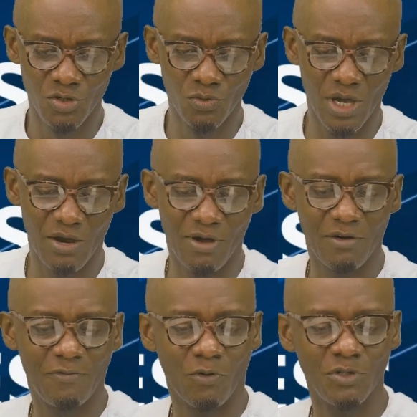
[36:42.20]
New
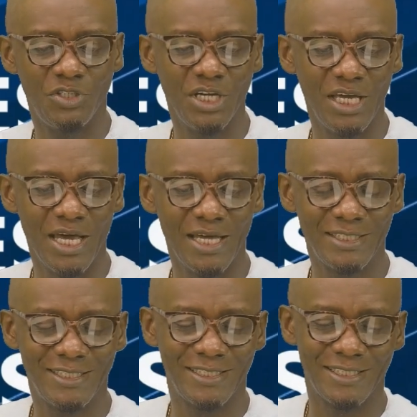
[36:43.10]
era for
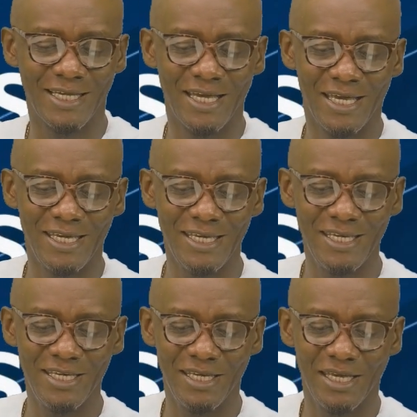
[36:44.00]

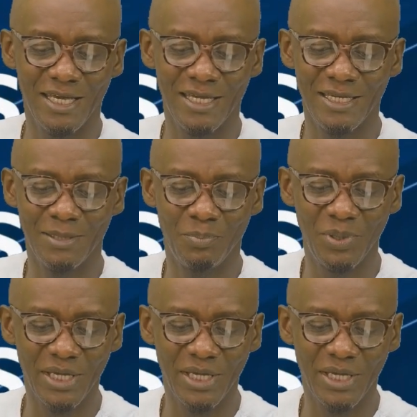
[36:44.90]
JSE in the